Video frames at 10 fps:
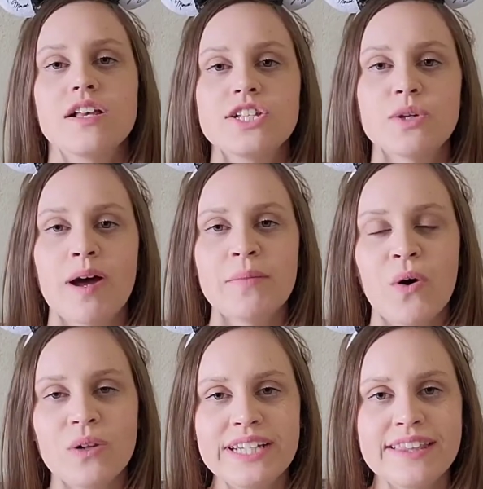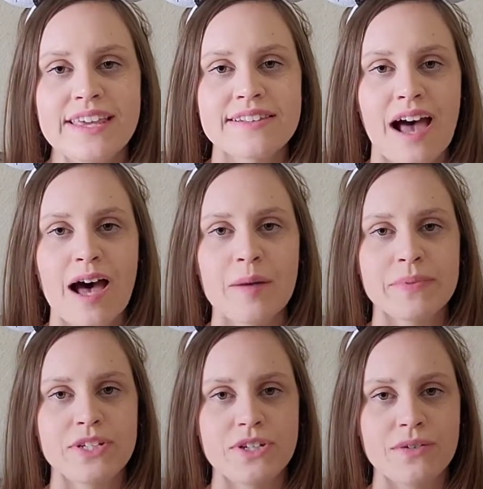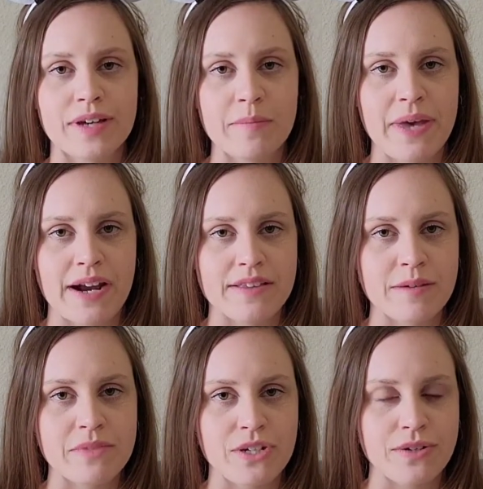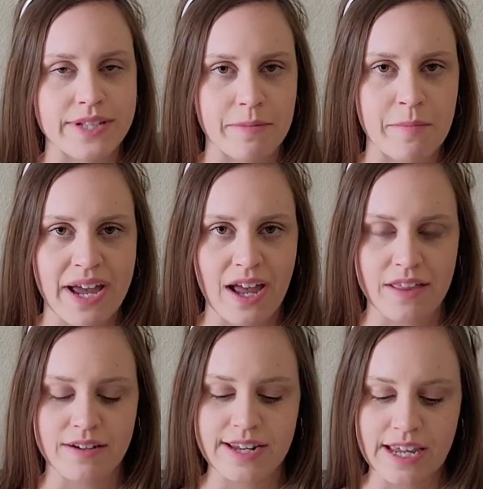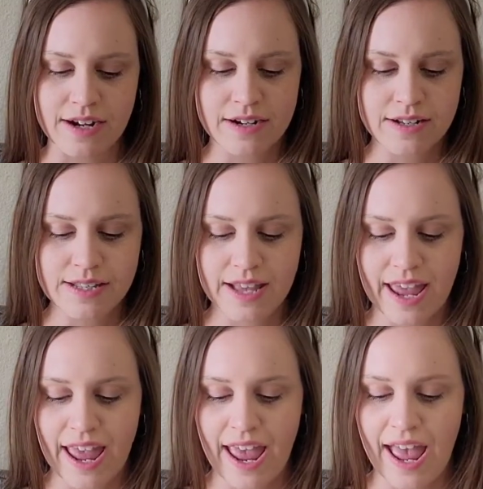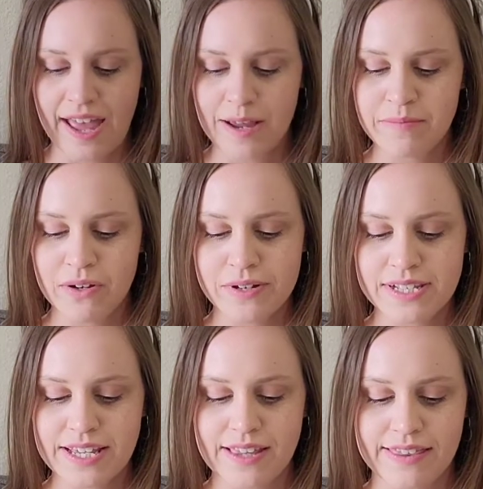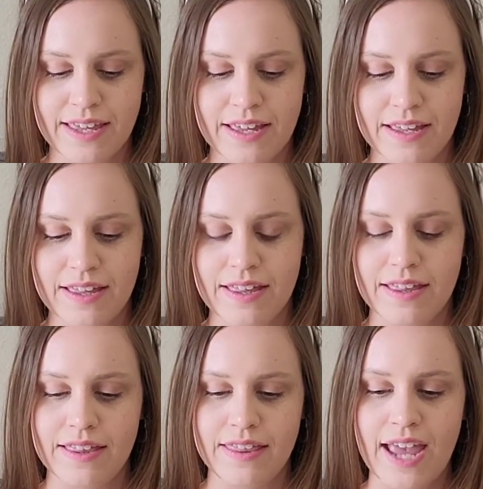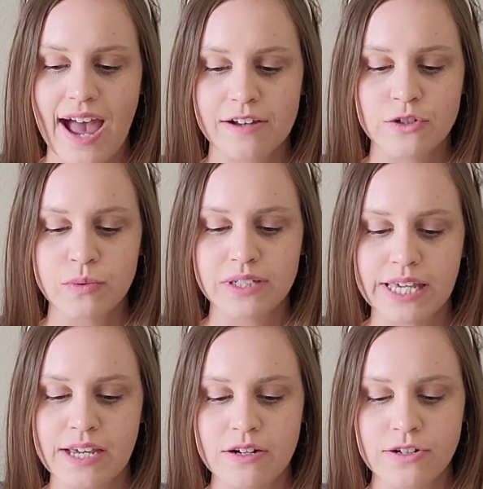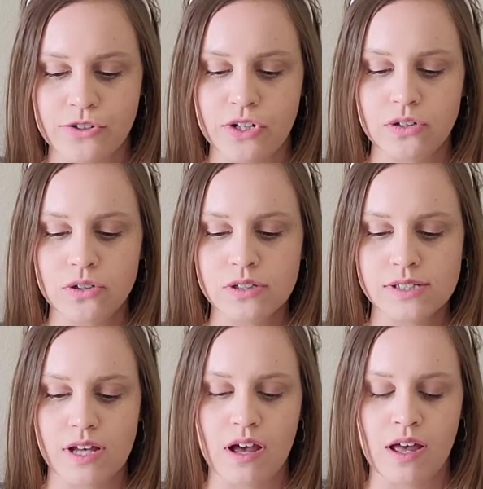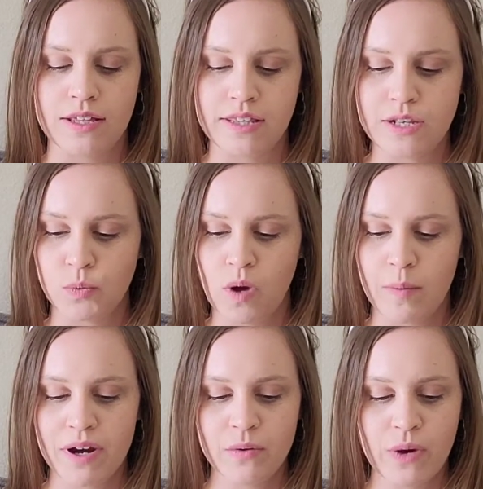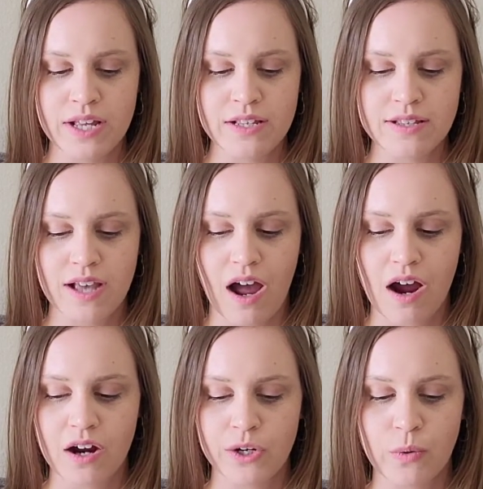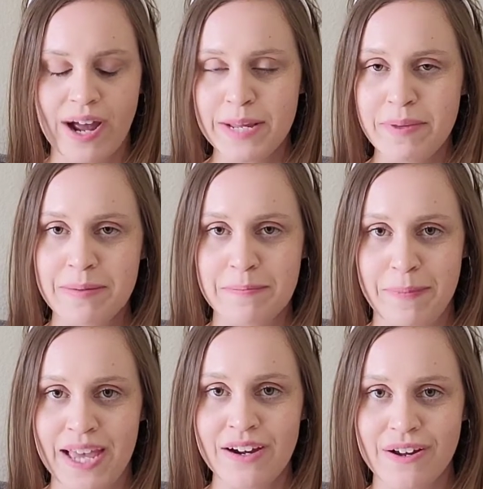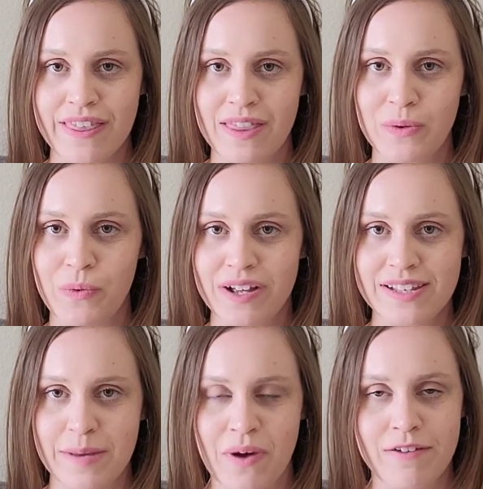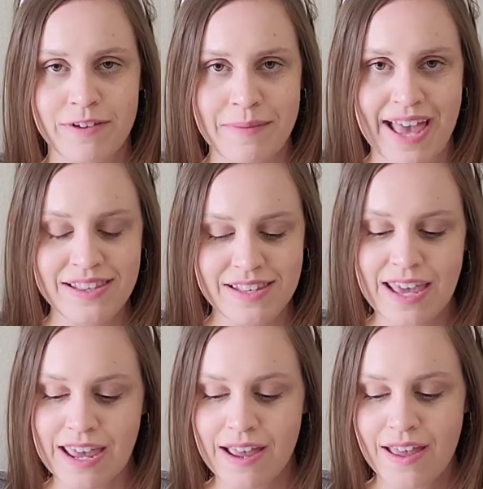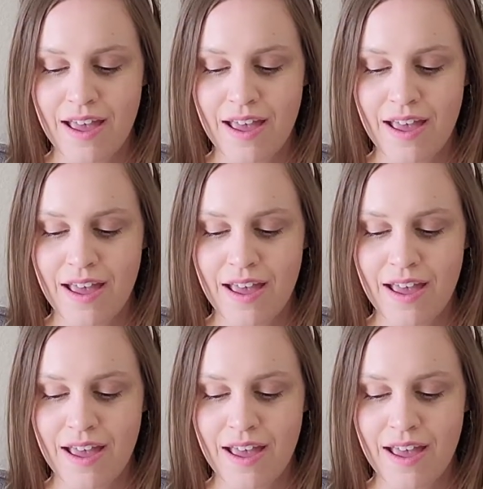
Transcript: So I'm holding these up to compare them to some of my other ears, and I'm noticing that the actual ear circles on these Walmart ones are quite a bit bigger than the ones I bought from Etsy.